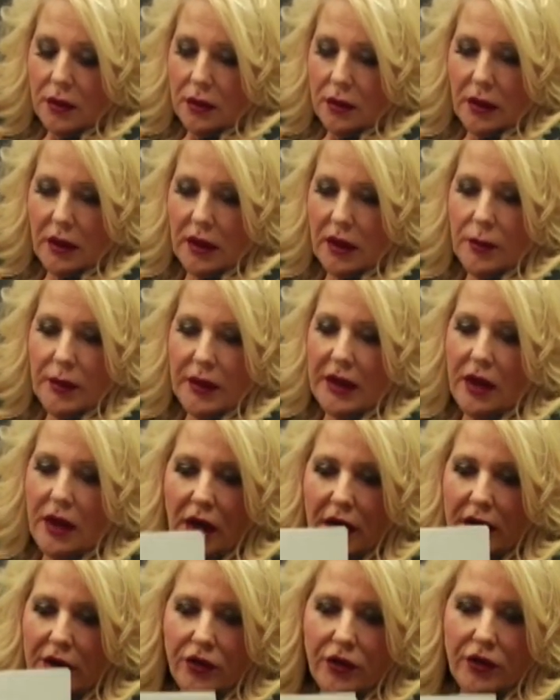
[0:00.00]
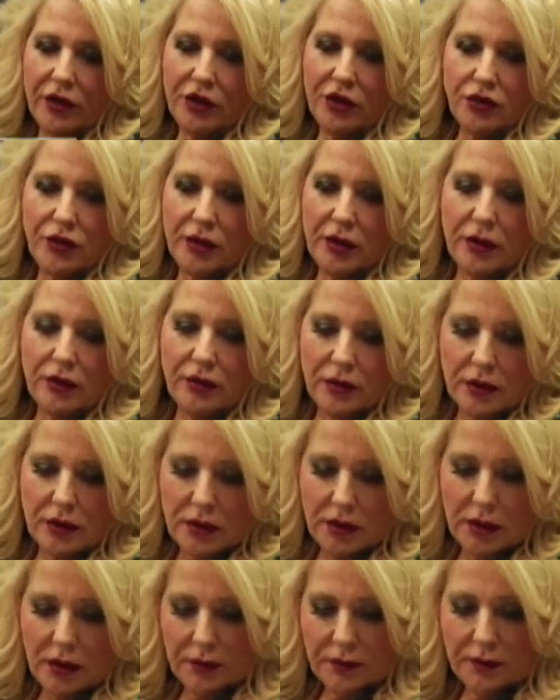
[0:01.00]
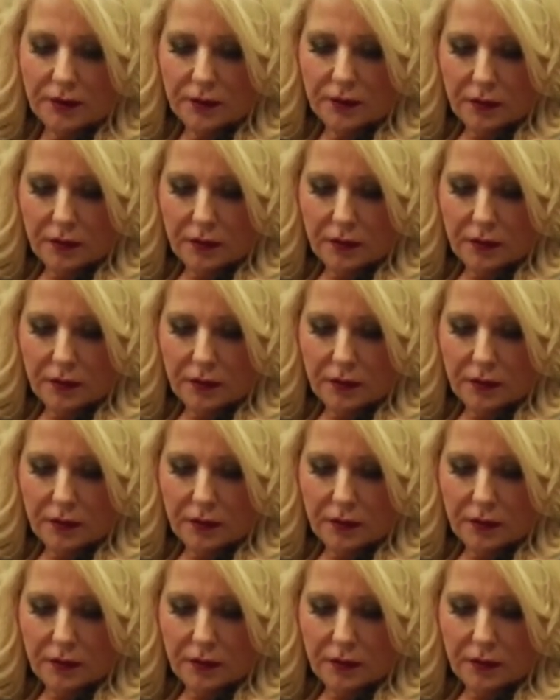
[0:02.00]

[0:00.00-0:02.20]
anybody higher than a trainer at the time.